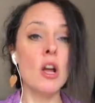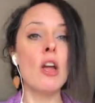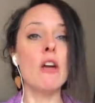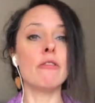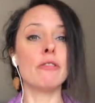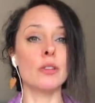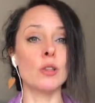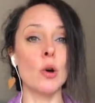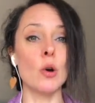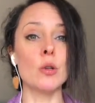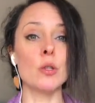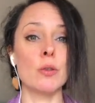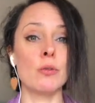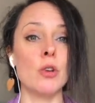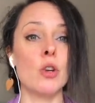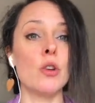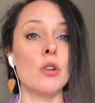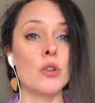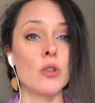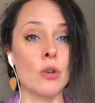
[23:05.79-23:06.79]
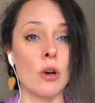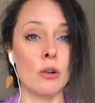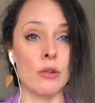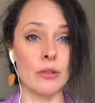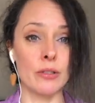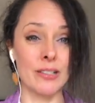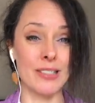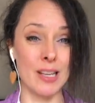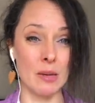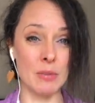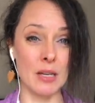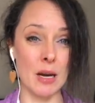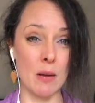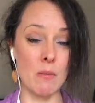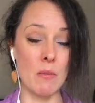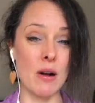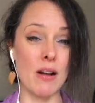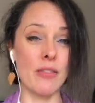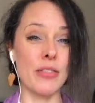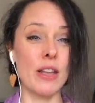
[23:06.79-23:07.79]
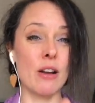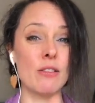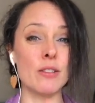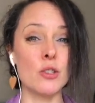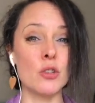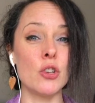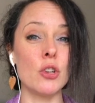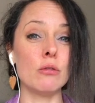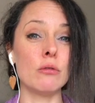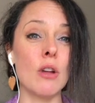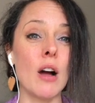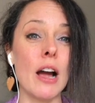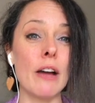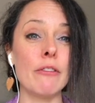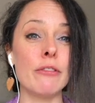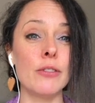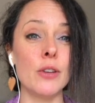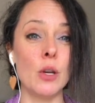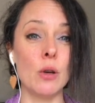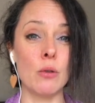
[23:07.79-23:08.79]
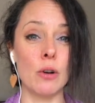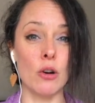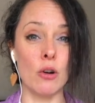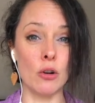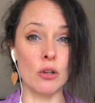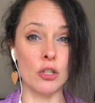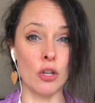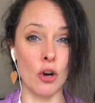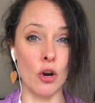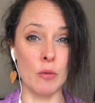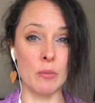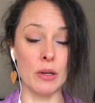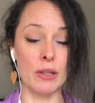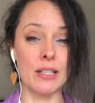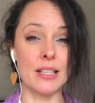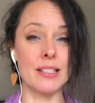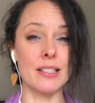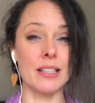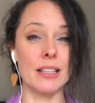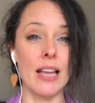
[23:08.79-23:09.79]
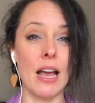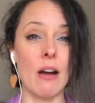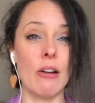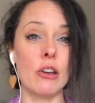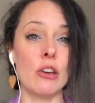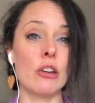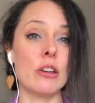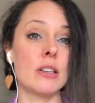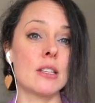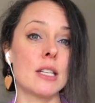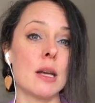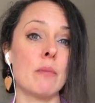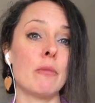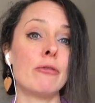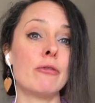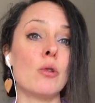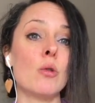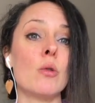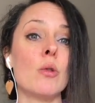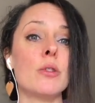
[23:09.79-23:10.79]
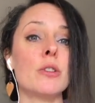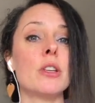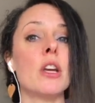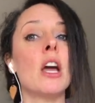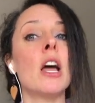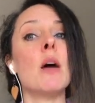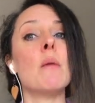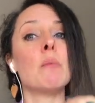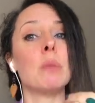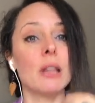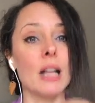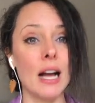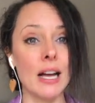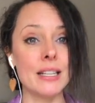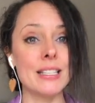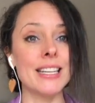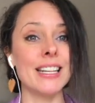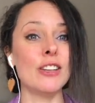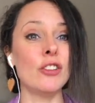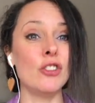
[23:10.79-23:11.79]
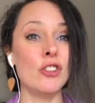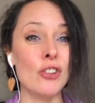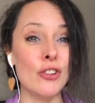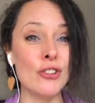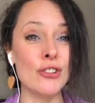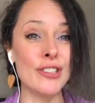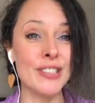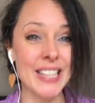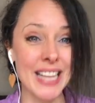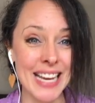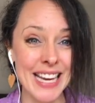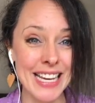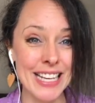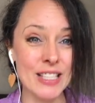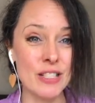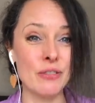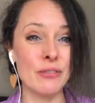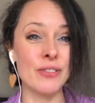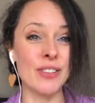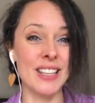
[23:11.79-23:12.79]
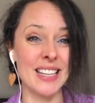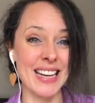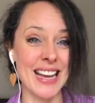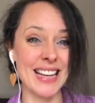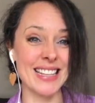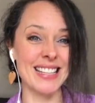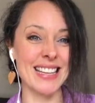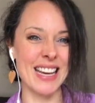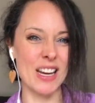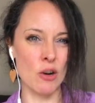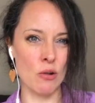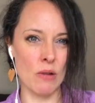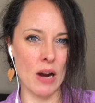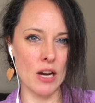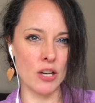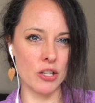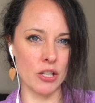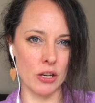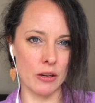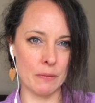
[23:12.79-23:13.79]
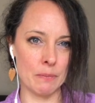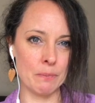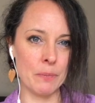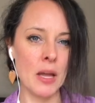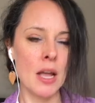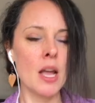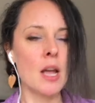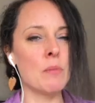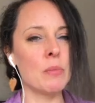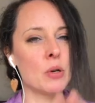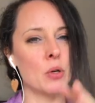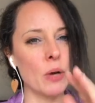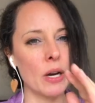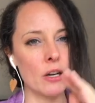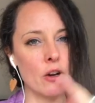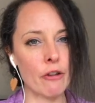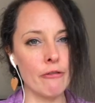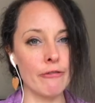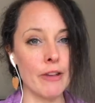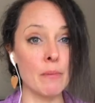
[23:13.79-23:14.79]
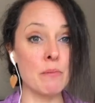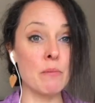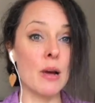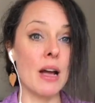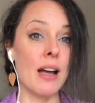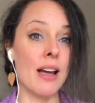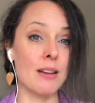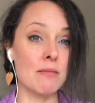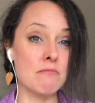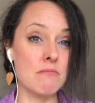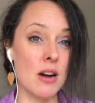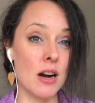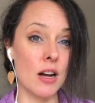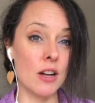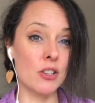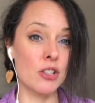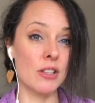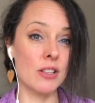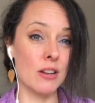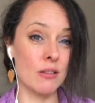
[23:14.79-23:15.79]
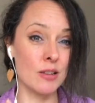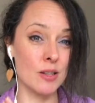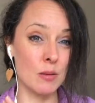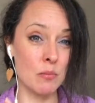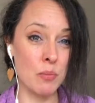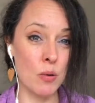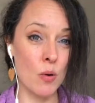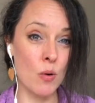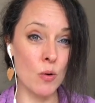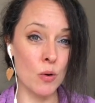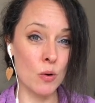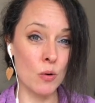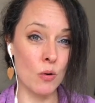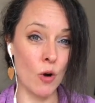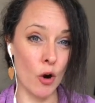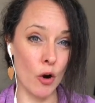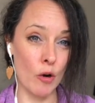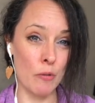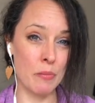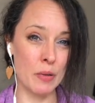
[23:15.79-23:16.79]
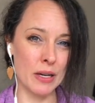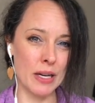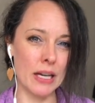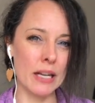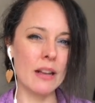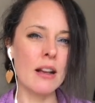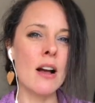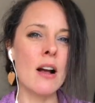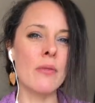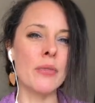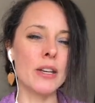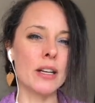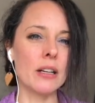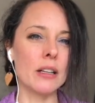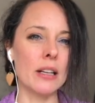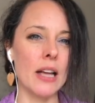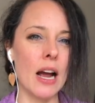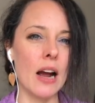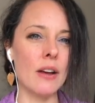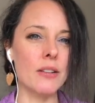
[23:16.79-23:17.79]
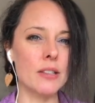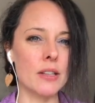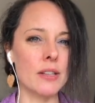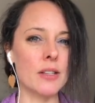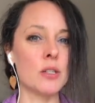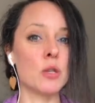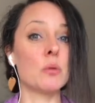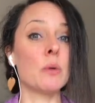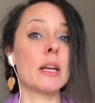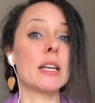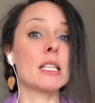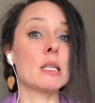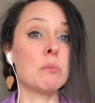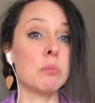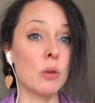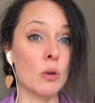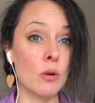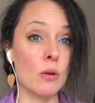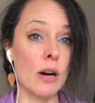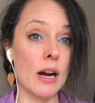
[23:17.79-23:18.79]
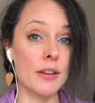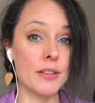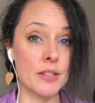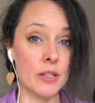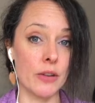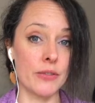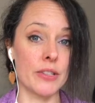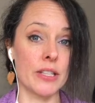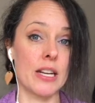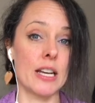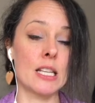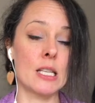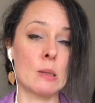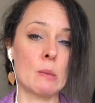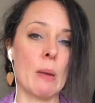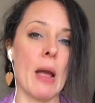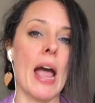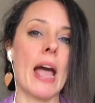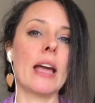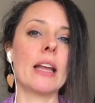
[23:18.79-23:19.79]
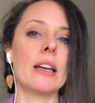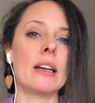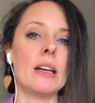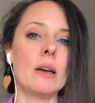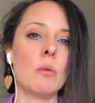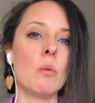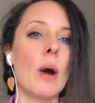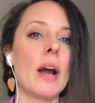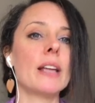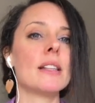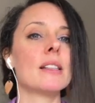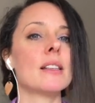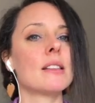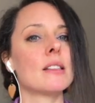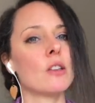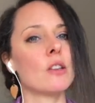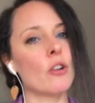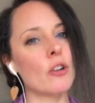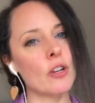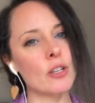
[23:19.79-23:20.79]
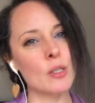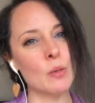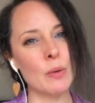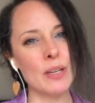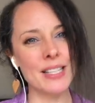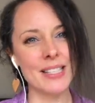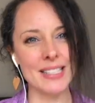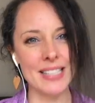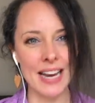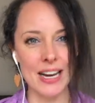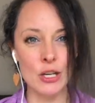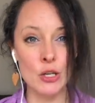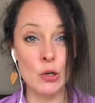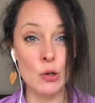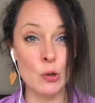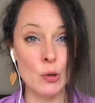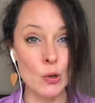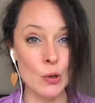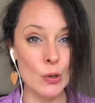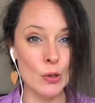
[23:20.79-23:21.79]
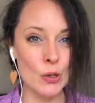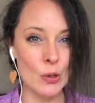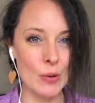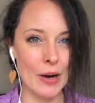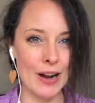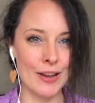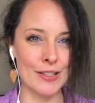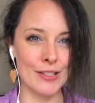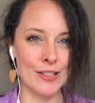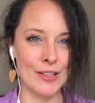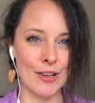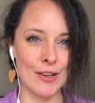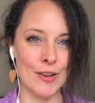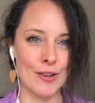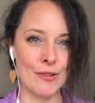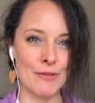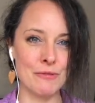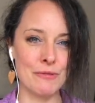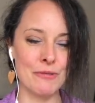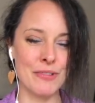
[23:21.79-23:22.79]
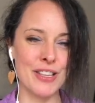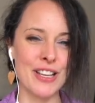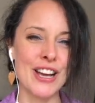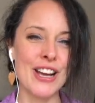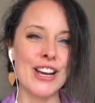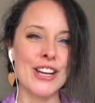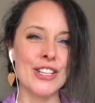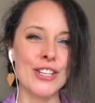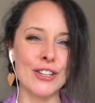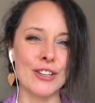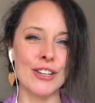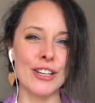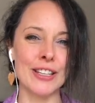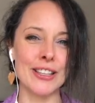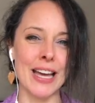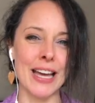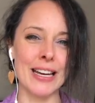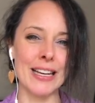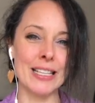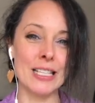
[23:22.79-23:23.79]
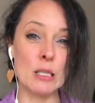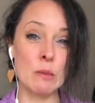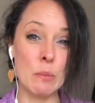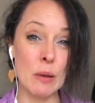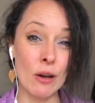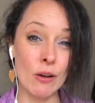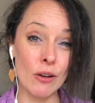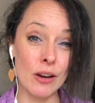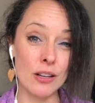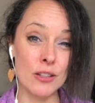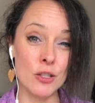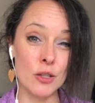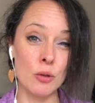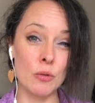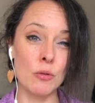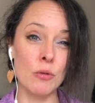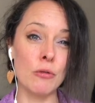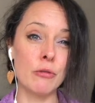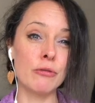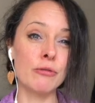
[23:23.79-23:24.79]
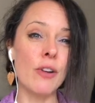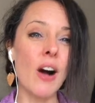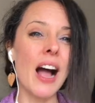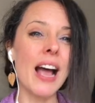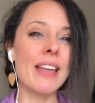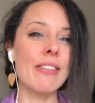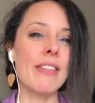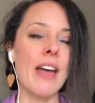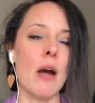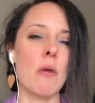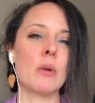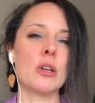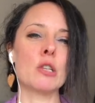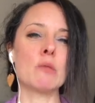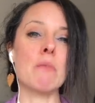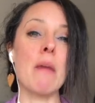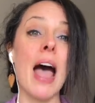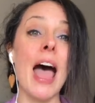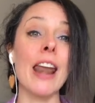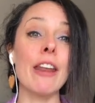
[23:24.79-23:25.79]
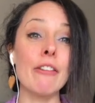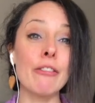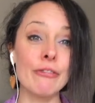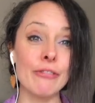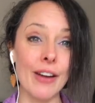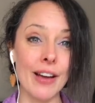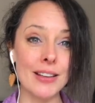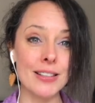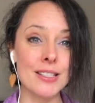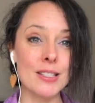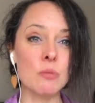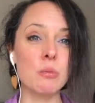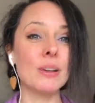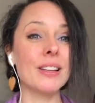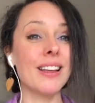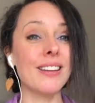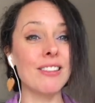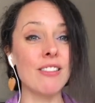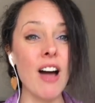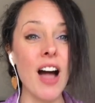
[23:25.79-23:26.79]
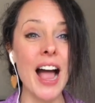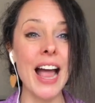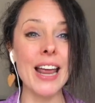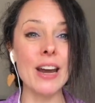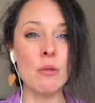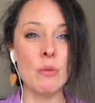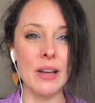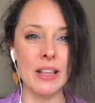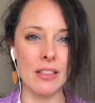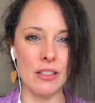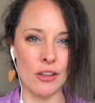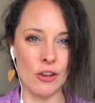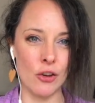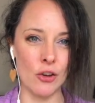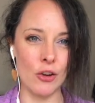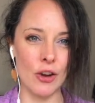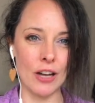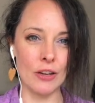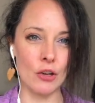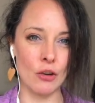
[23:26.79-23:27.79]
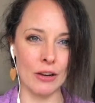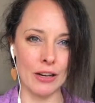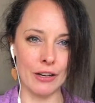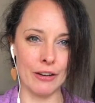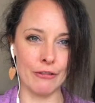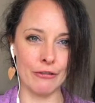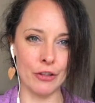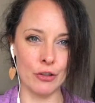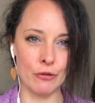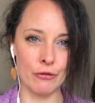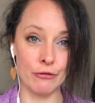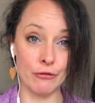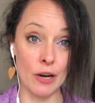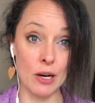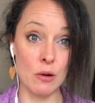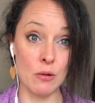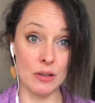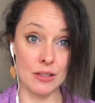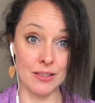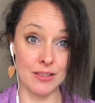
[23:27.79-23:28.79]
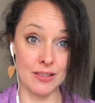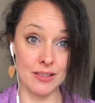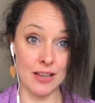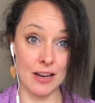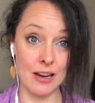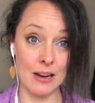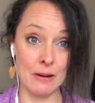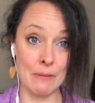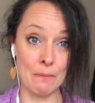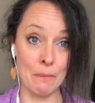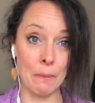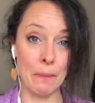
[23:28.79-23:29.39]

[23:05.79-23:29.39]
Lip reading: For those of you who struggled in September, there is new light for you in October that's allowing you to step forwards, planting new seeds for the next iteration. Between November and March, there is a portal opening that allows us to explore ourselves and expand in ways, as long as we stay true to ourselves. During that experience, you will find that which manifests will align with you and your individual frequency.